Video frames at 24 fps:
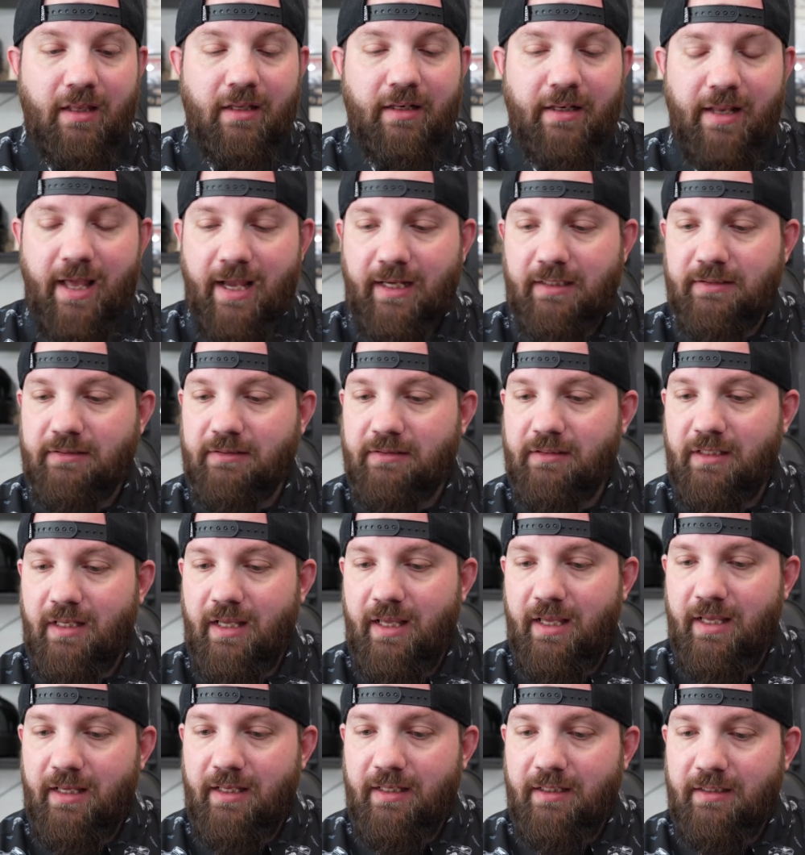Next
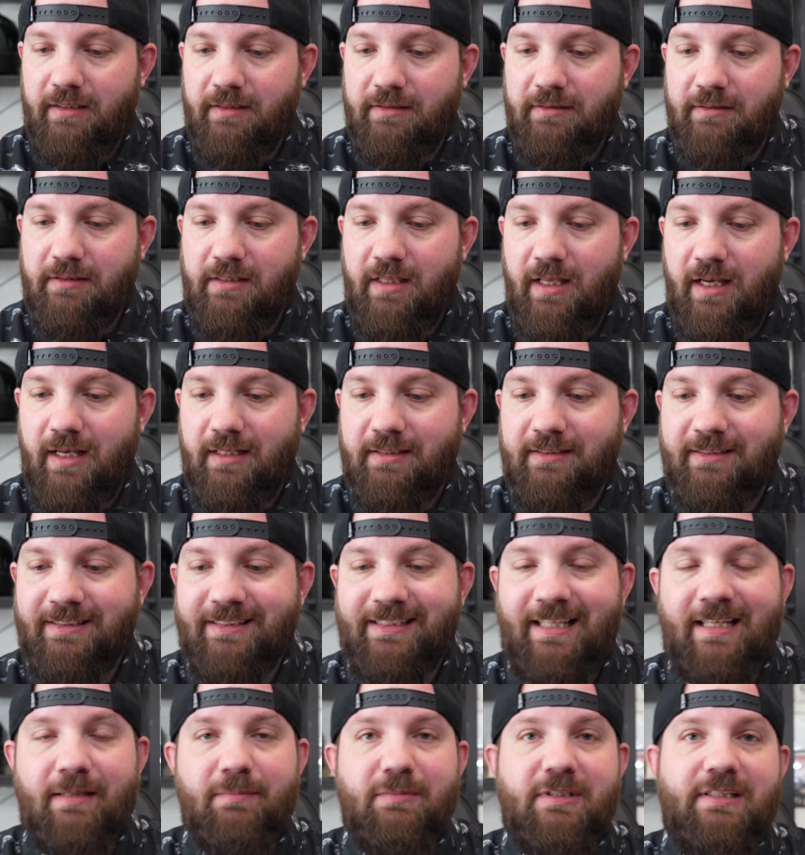is the
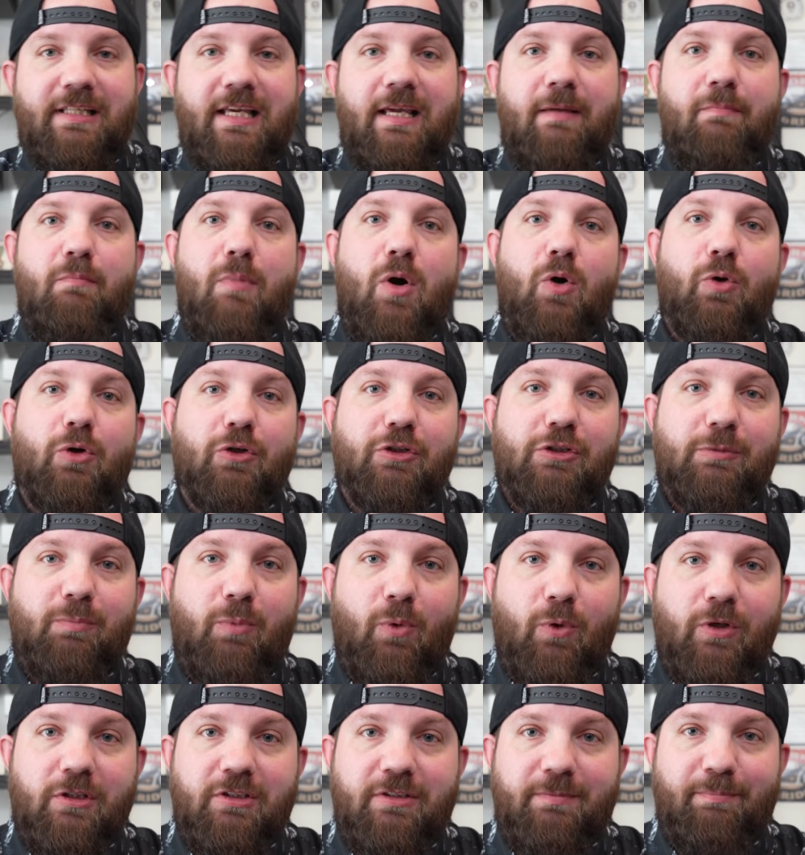Cmc
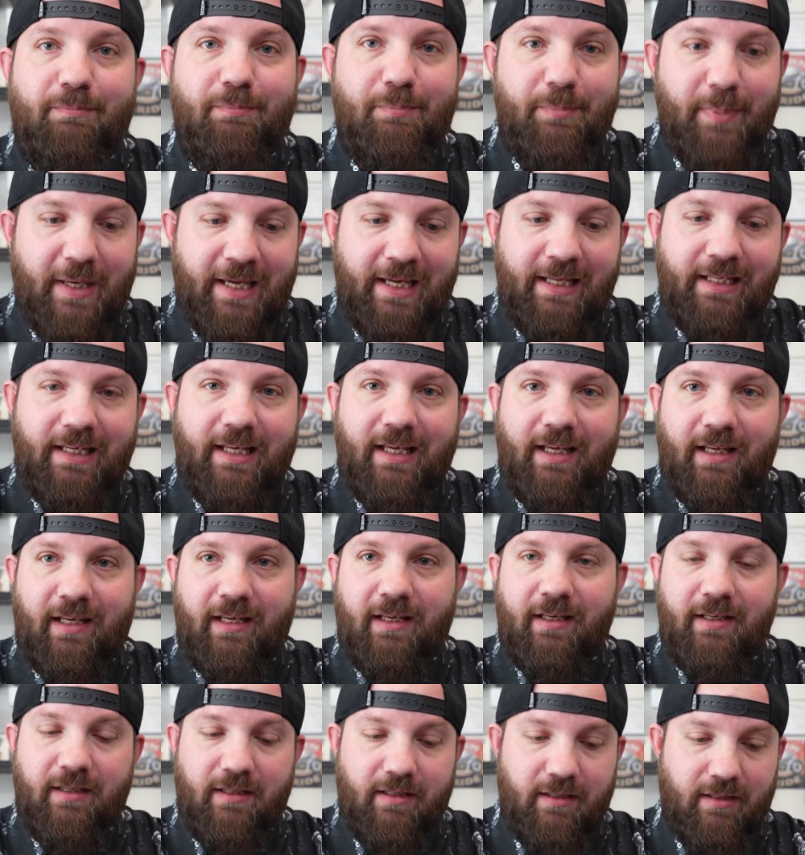Motorsports Beanie.
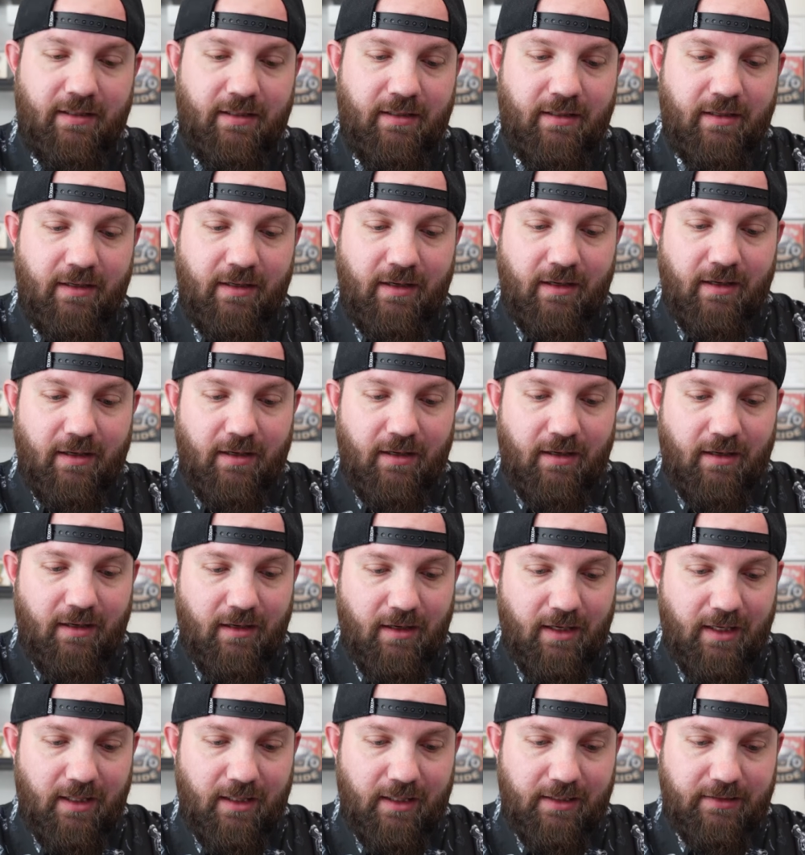
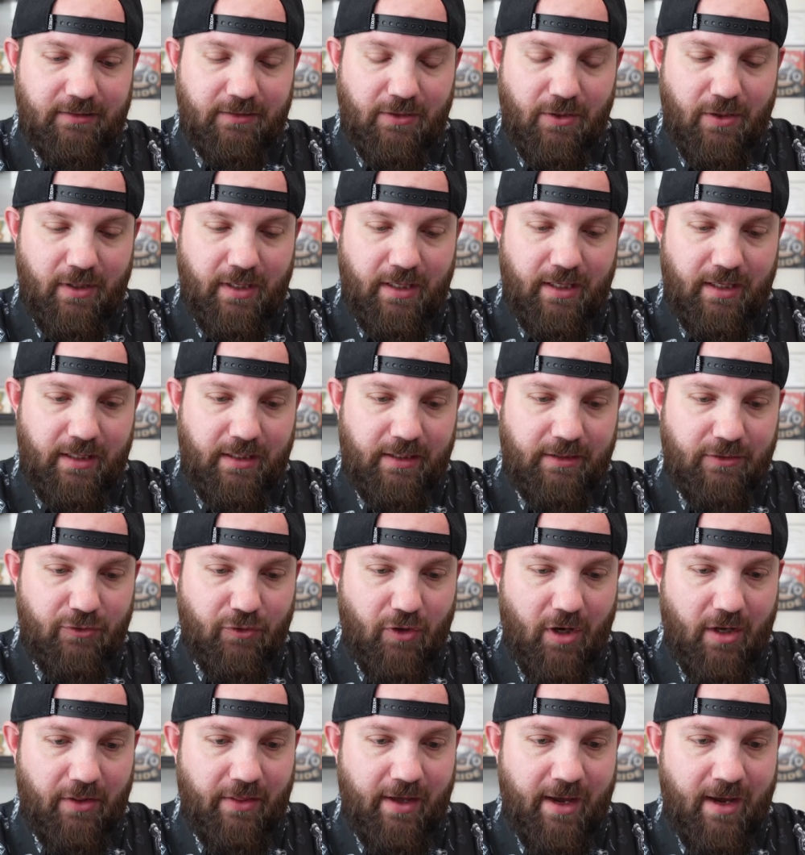Alright, let's go ahead and
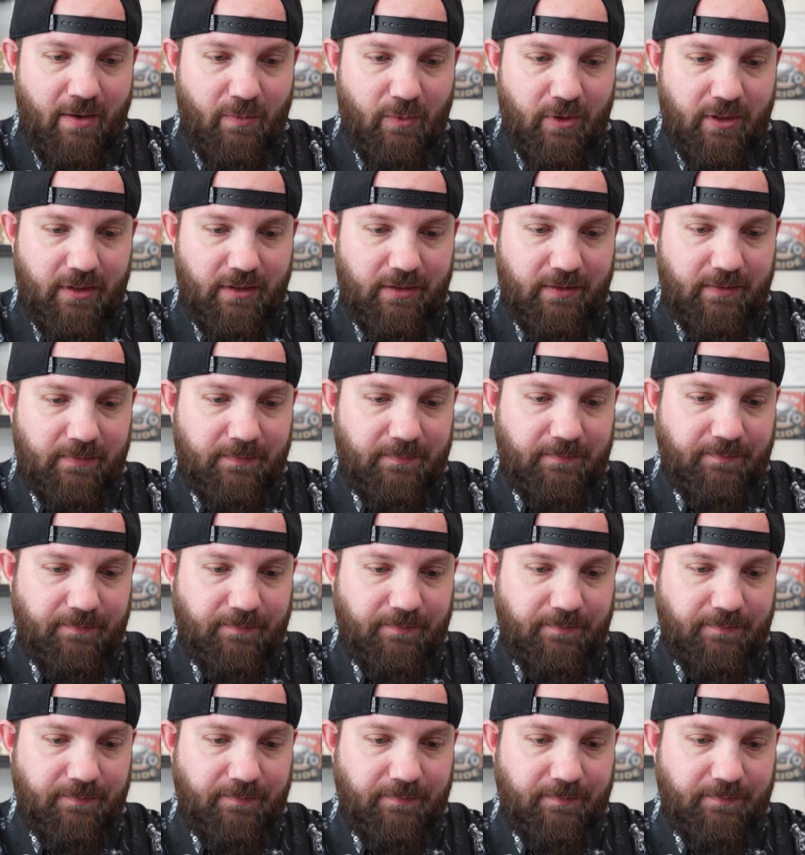draw that one.